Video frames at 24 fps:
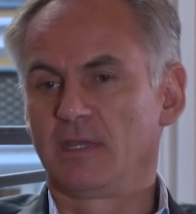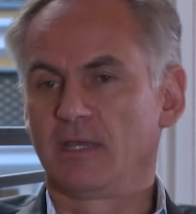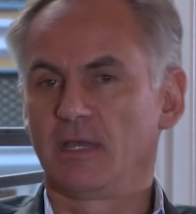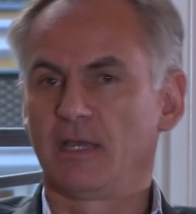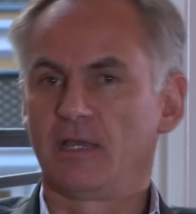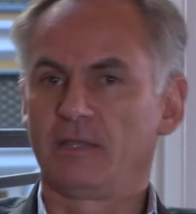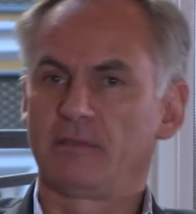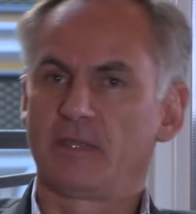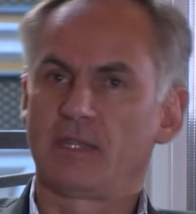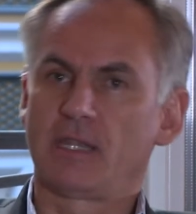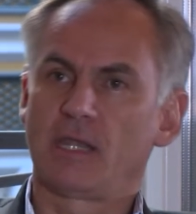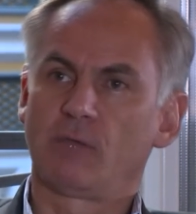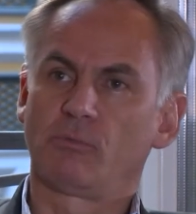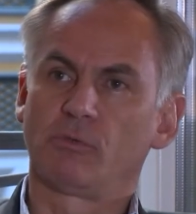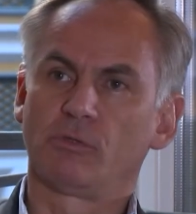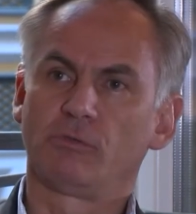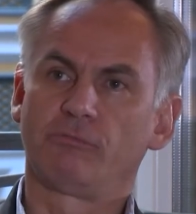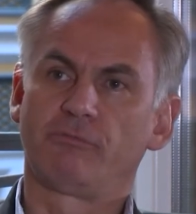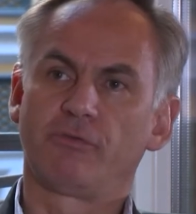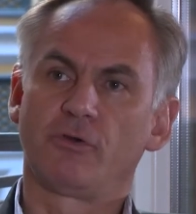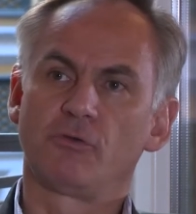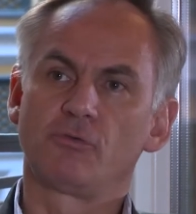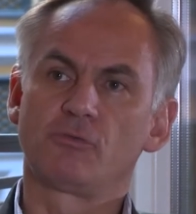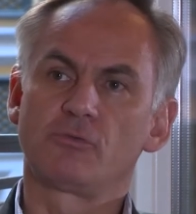And then I will
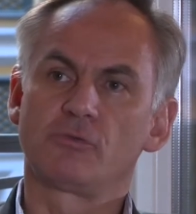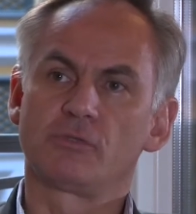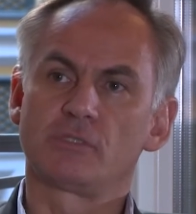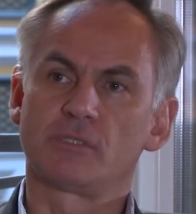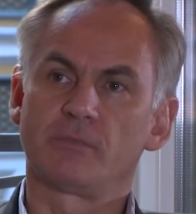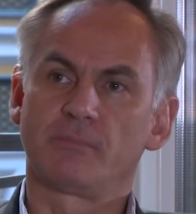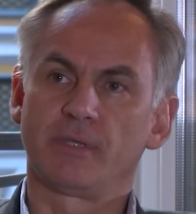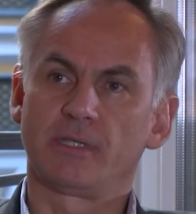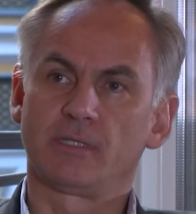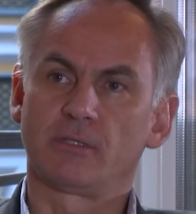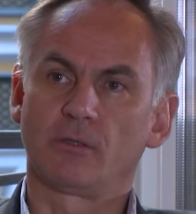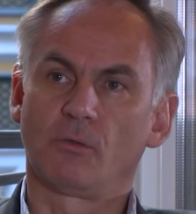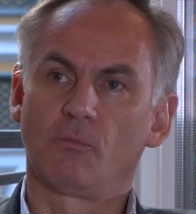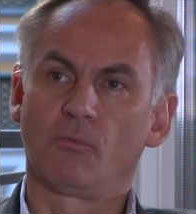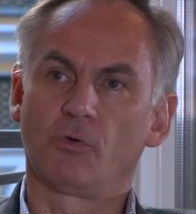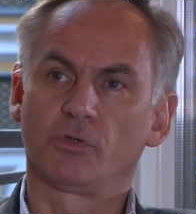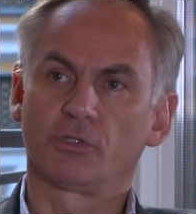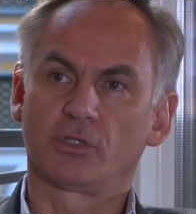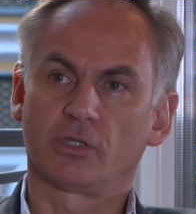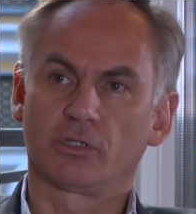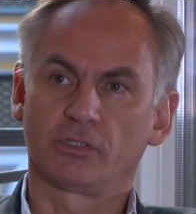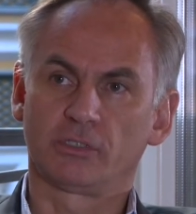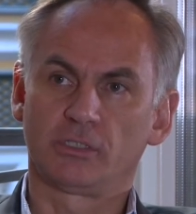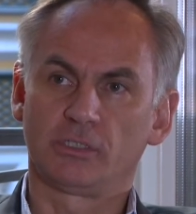focus a bit on what
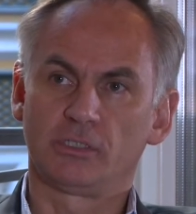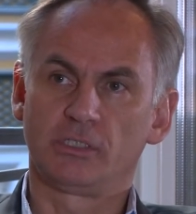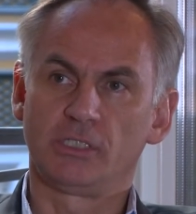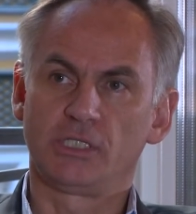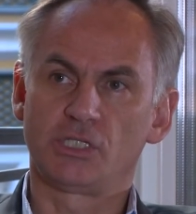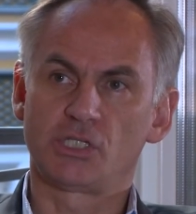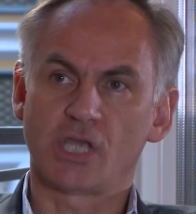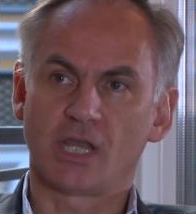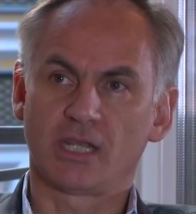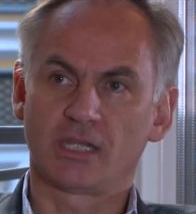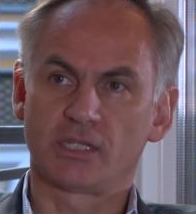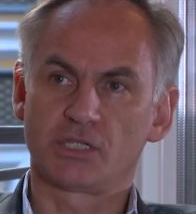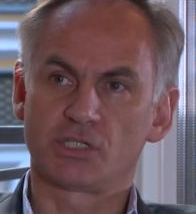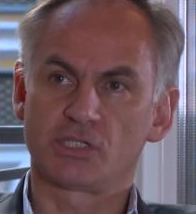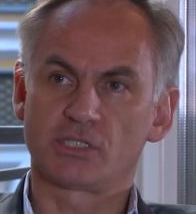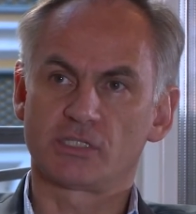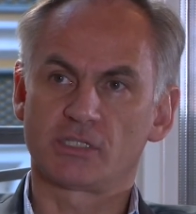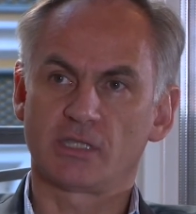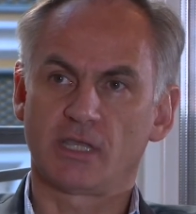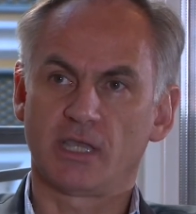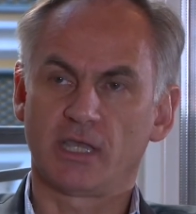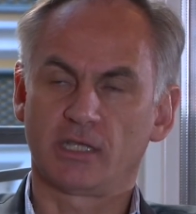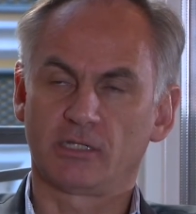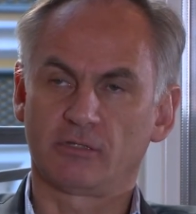are the
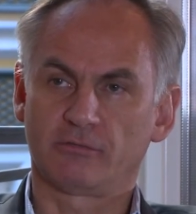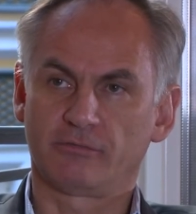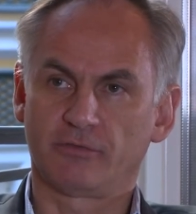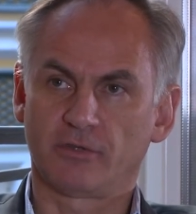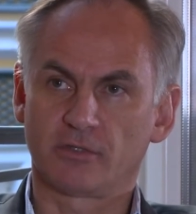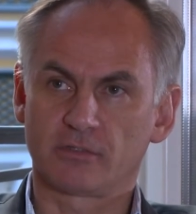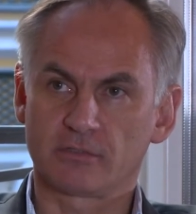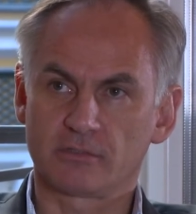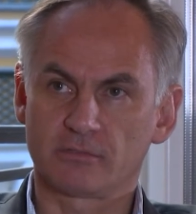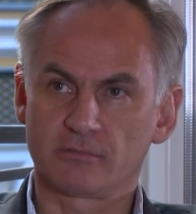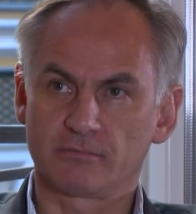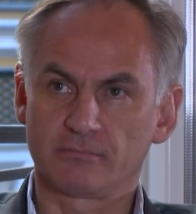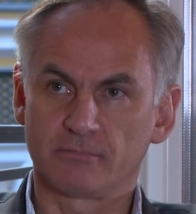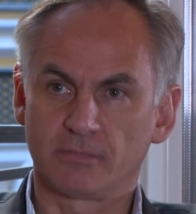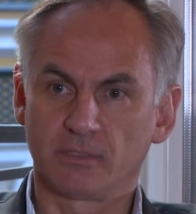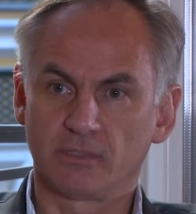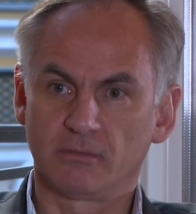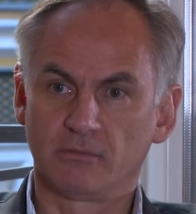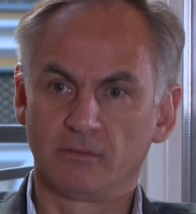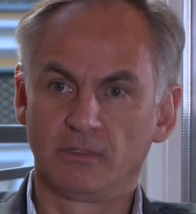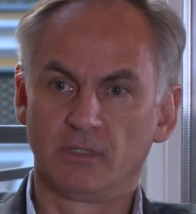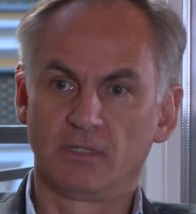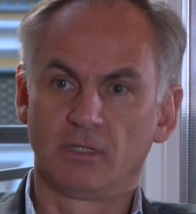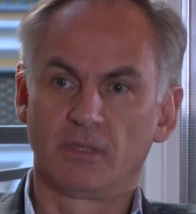challenges ahead of us, you know,